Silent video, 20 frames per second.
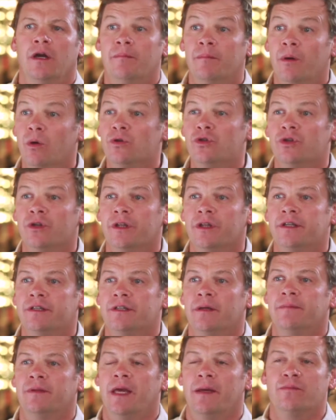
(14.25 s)
emotionally,
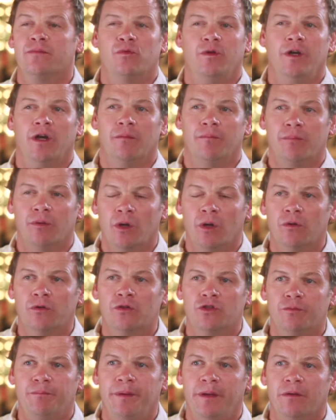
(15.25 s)
sometimes we are broke
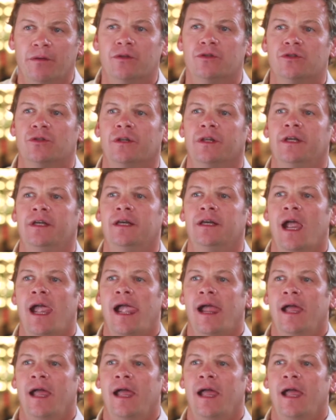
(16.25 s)
spiritually,